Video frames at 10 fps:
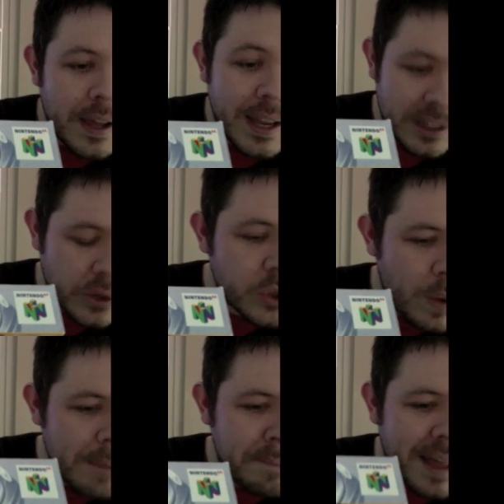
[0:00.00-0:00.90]
It looks
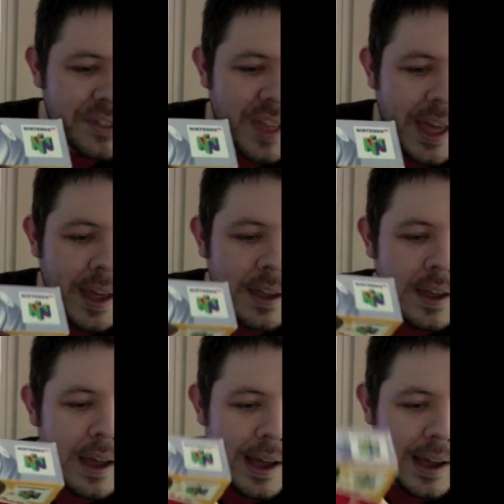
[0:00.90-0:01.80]
quite bad there.
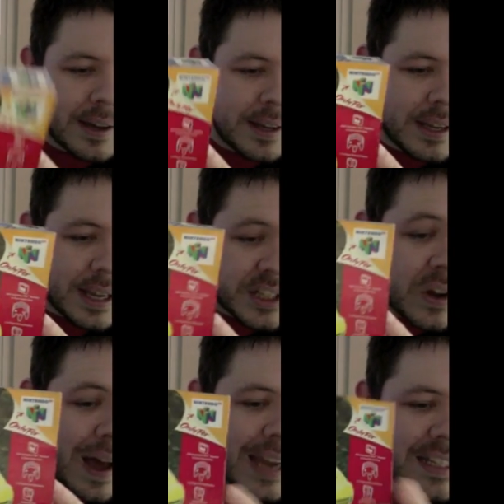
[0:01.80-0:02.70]
And it's
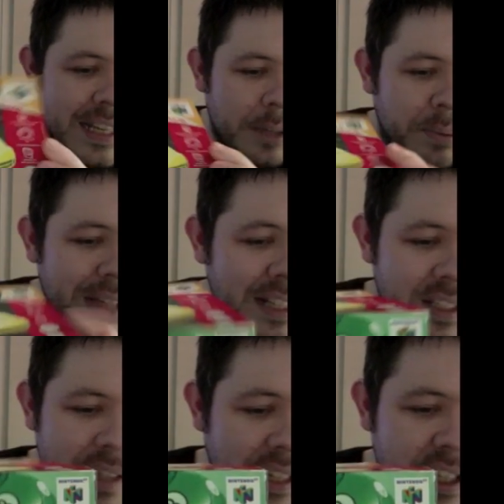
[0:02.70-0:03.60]
not ideal, but
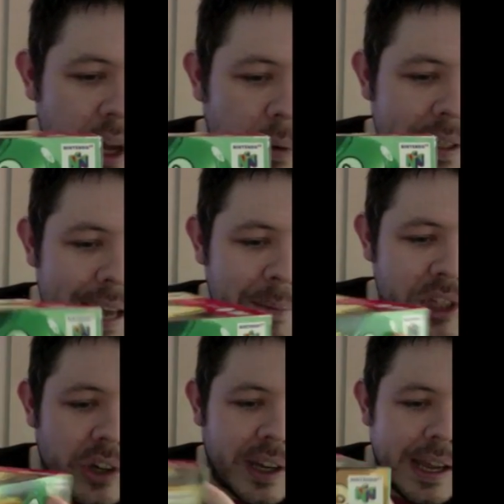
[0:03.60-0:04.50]
that's the only
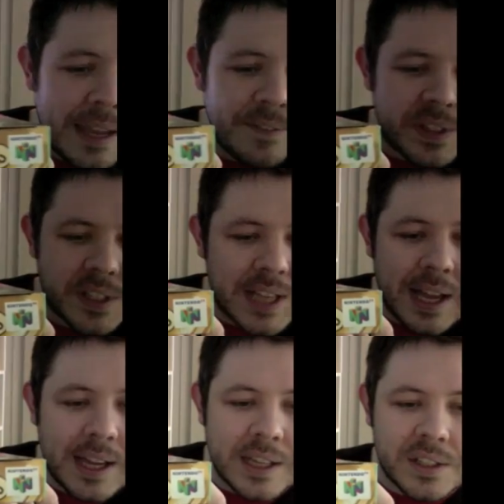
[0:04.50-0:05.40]
damage on it. Even the
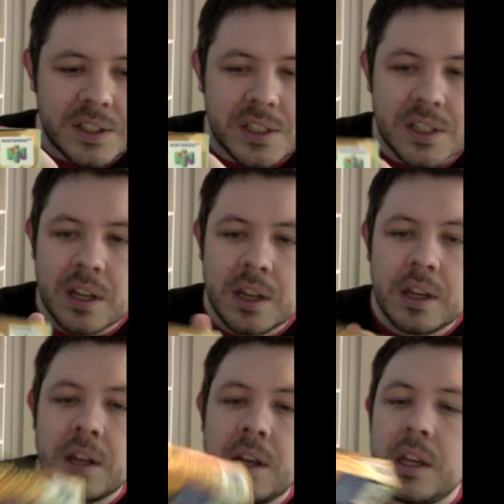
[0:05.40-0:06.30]
sides.
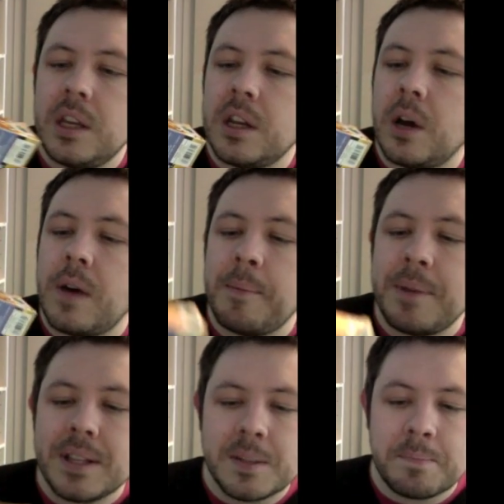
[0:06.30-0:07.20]
You know, I mean,
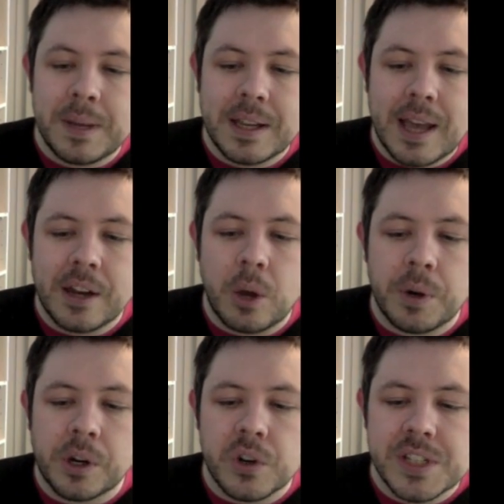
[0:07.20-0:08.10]
there's a bit kind of going
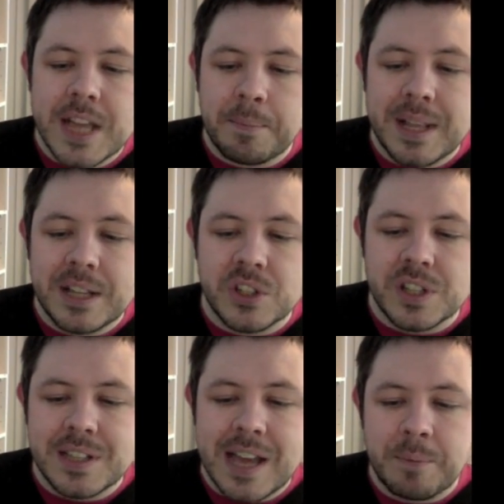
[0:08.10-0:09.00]
across there, but that's just
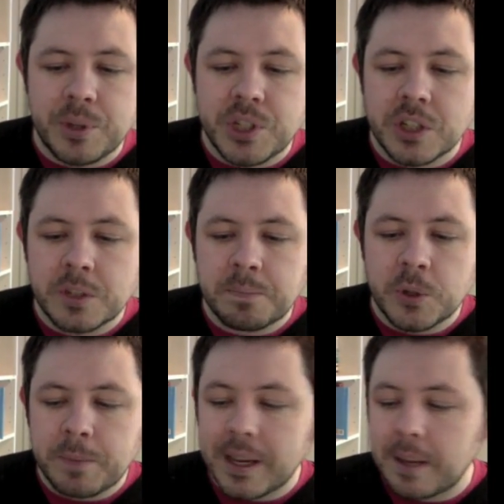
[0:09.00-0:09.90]
a tab, which you can just
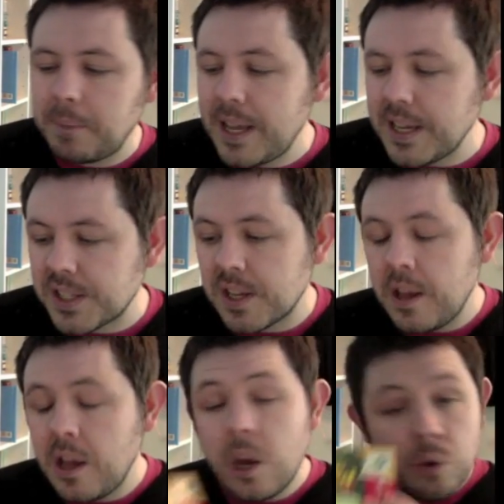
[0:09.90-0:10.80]
push back in place.
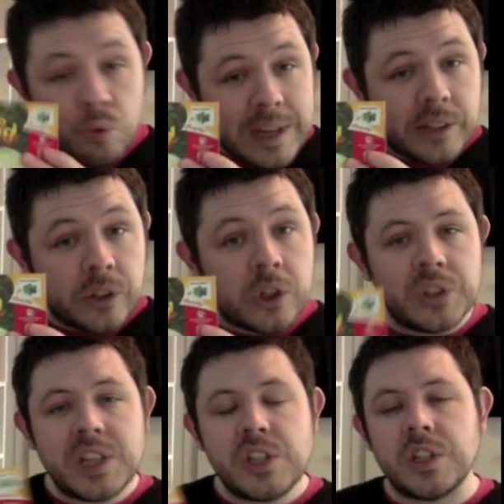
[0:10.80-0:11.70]
Really good
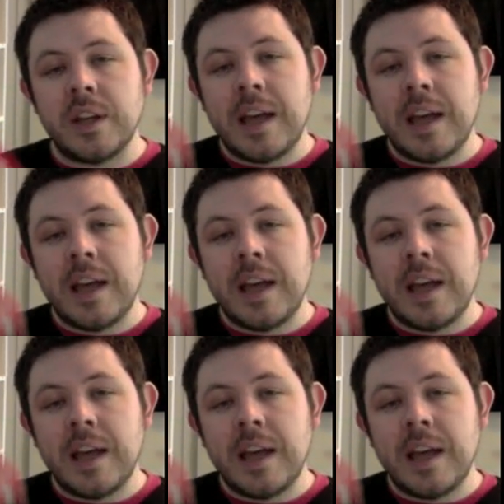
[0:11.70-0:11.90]
condition.